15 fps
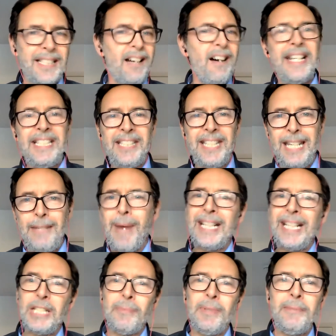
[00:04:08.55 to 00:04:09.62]
IT,
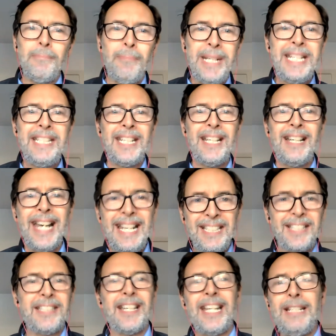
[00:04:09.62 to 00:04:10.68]
management, media,
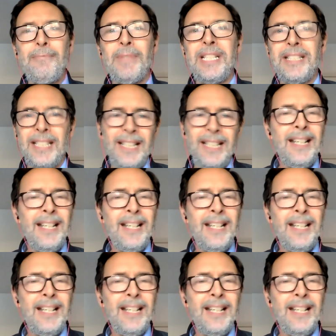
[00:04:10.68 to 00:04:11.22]
entertainment,